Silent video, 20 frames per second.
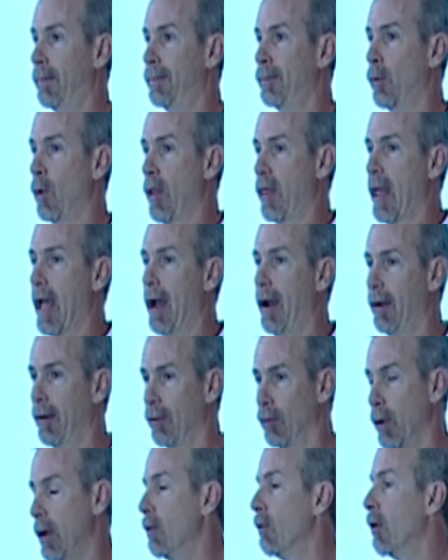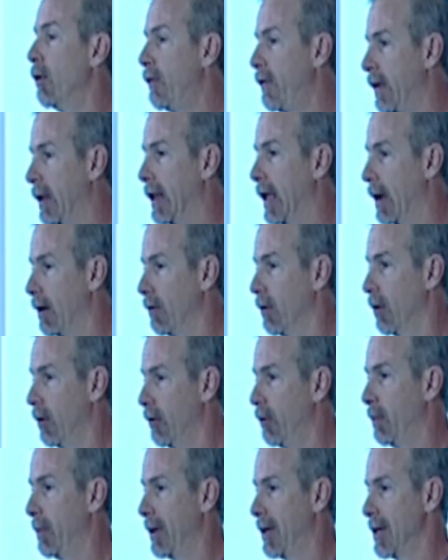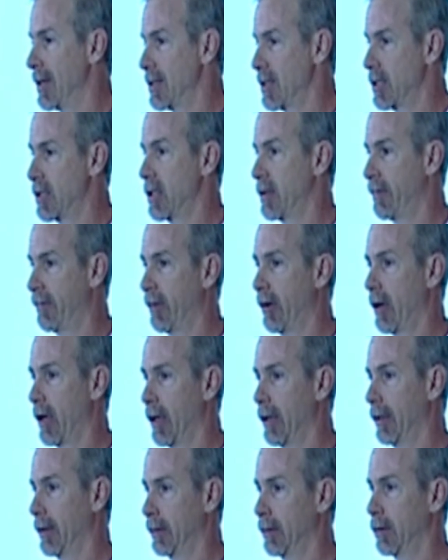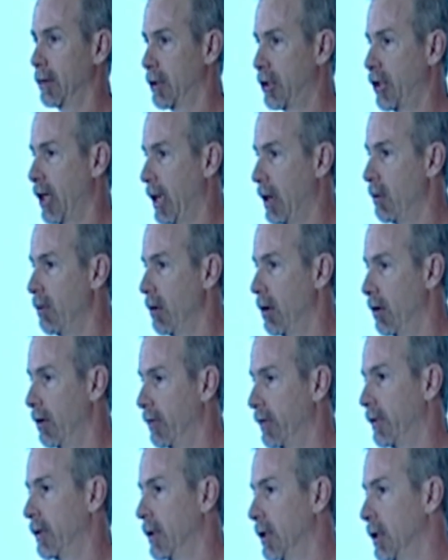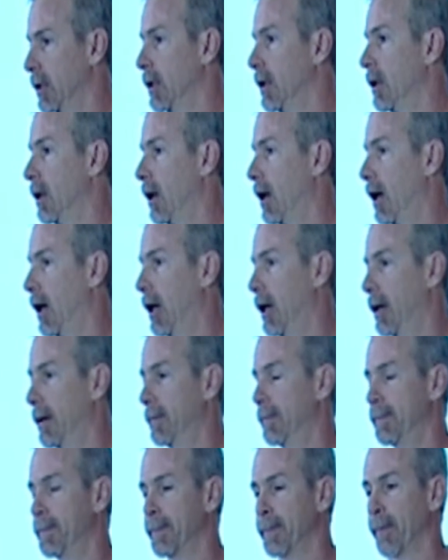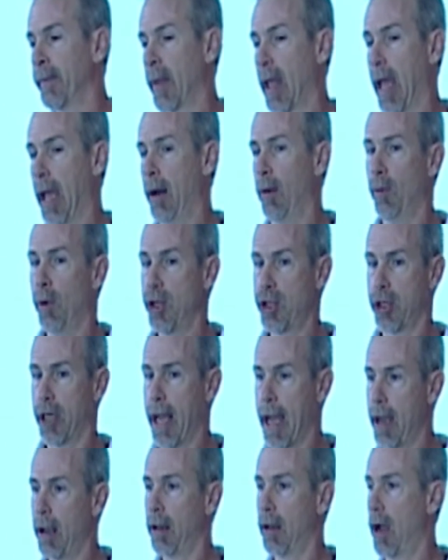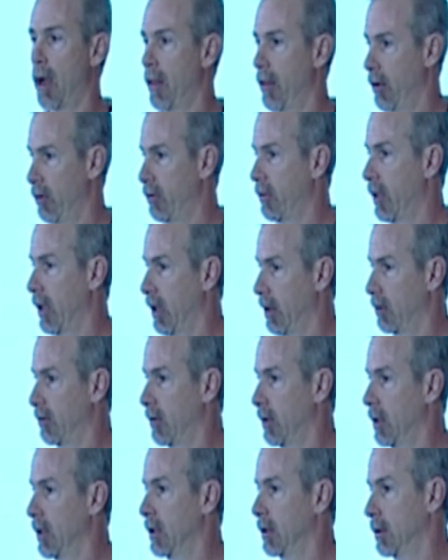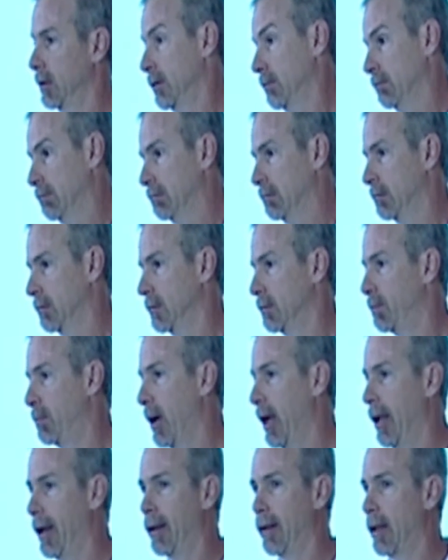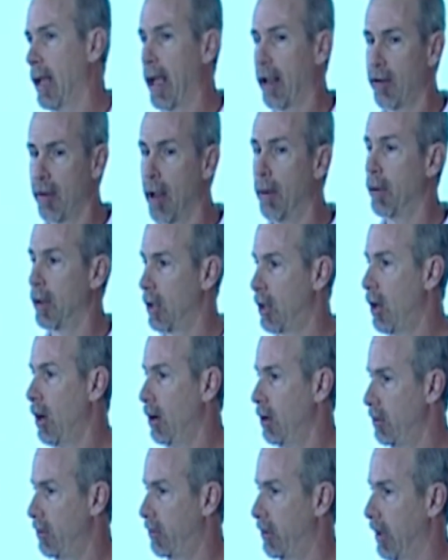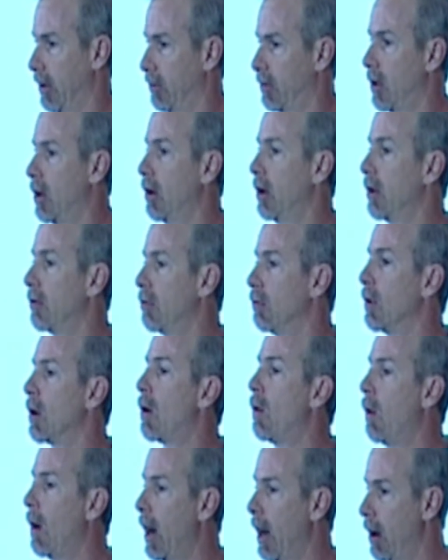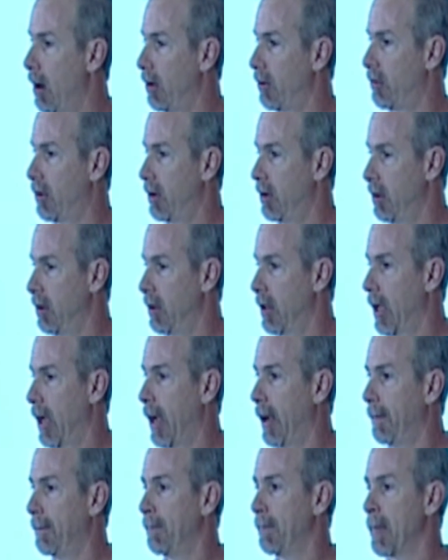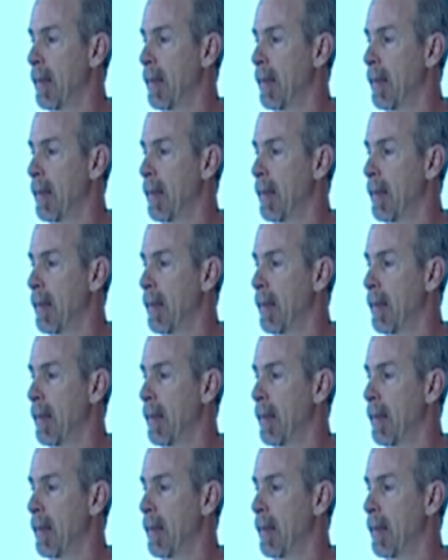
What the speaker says: without re-roofing that roof because it's a frickin' shake roof. And we should outlaw those things. But that's not what the code says. The code doesn't require us to do that.